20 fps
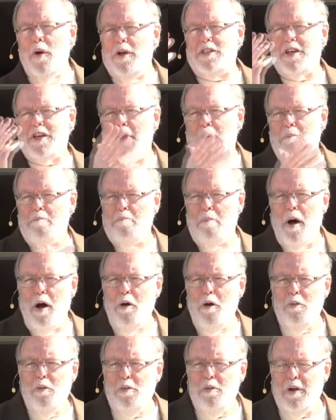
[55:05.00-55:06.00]
come
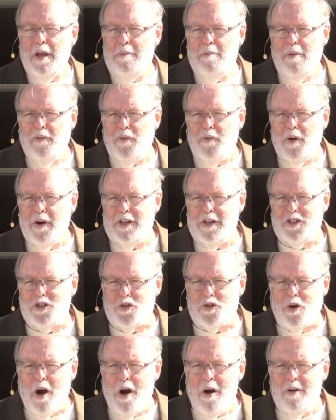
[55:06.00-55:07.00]
boldly before His
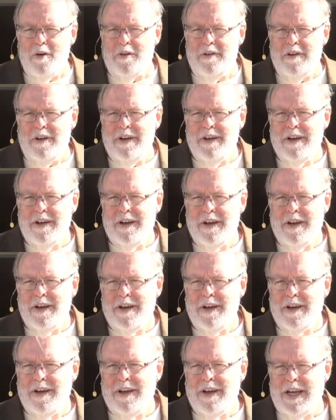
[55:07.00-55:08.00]
throne.
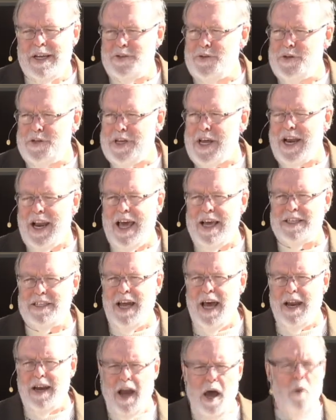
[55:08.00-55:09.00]
As we said last
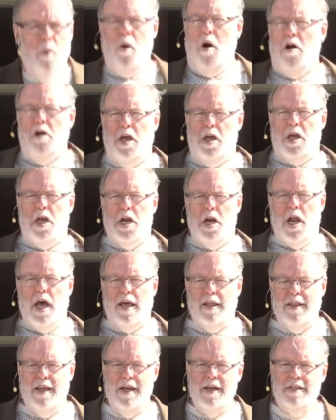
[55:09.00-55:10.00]
night, not walking in like
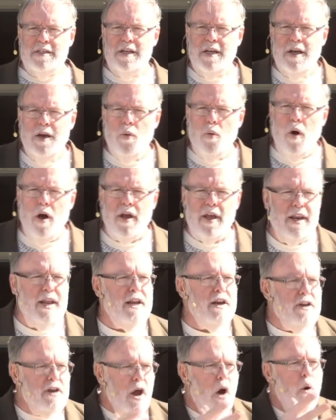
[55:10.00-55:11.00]
this, walking
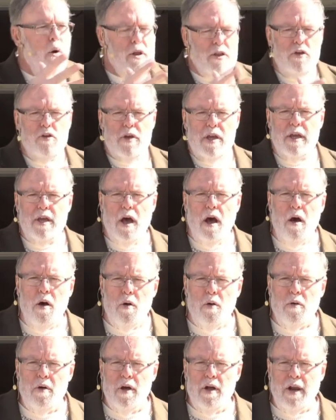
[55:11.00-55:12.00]
in knowing you can
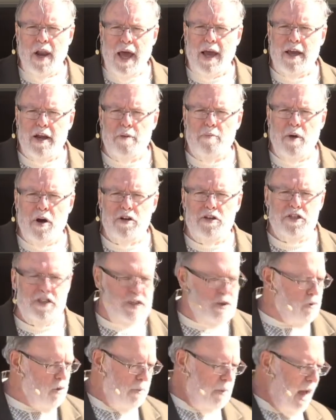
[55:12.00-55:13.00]
go like an emergency
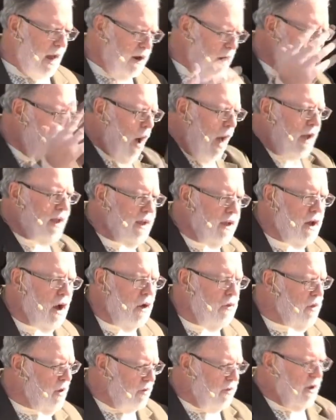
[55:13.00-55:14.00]
room. I know I can go
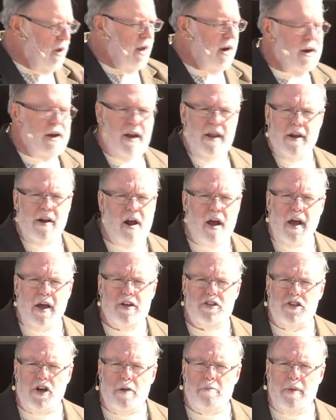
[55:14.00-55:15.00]
there. They're, gonna, they're not going to
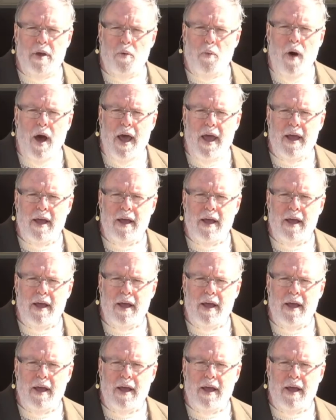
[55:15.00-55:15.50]
turn me away.